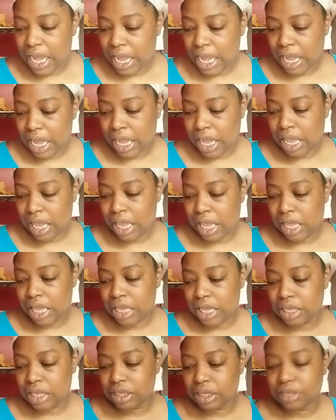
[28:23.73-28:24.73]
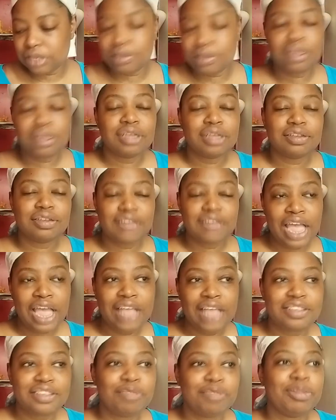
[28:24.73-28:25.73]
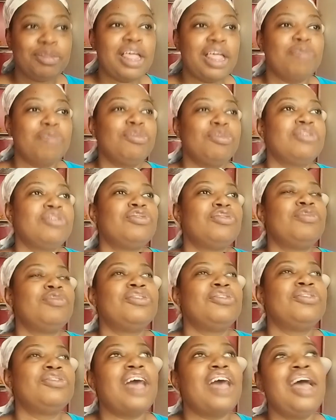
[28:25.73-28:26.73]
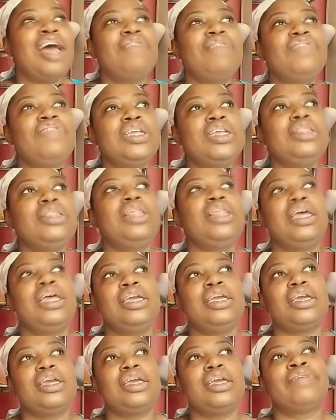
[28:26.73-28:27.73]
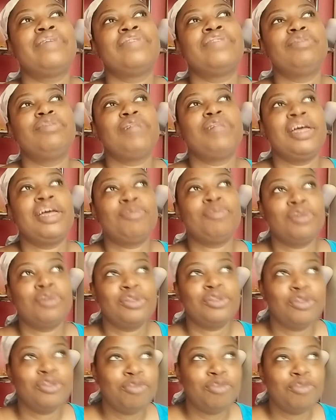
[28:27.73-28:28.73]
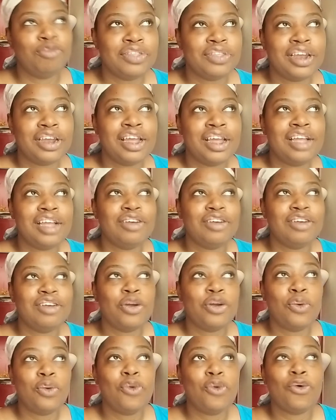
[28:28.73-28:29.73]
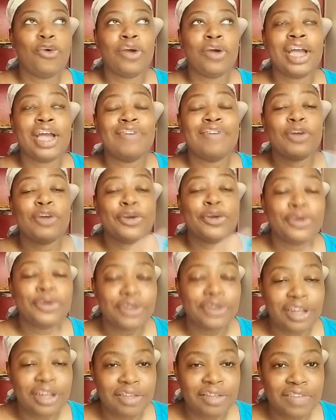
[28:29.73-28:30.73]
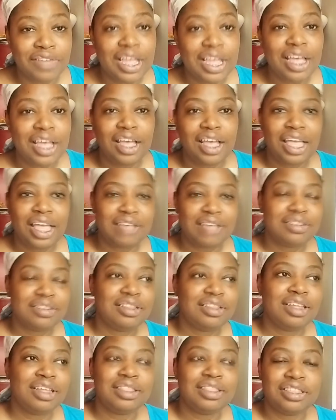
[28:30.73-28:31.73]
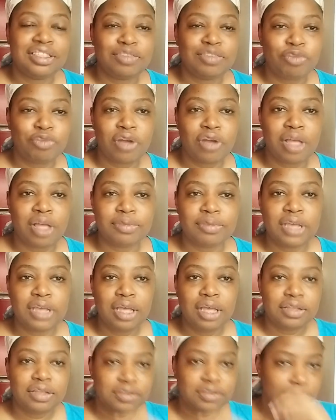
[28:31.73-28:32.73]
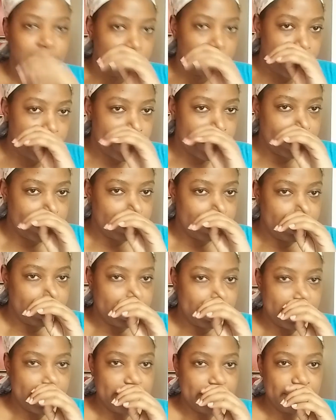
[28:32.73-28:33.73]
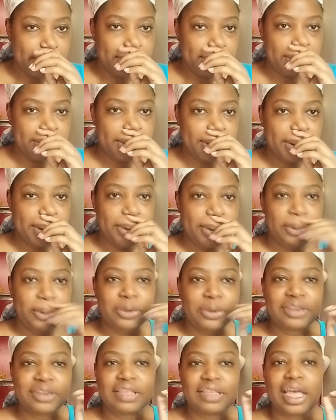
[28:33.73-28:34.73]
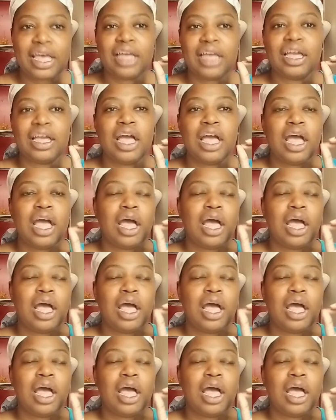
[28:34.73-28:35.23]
And tag some black booktubers. I feel like every black booktuber that I know or have heard of has done this prompt. So I don't know who to tag.